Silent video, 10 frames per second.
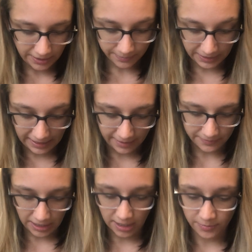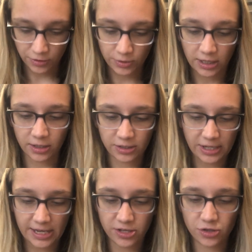But yeah, the 3 colors
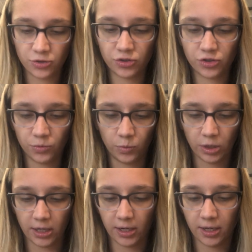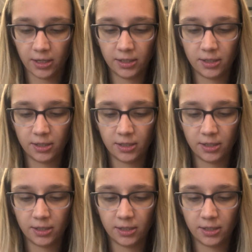I used were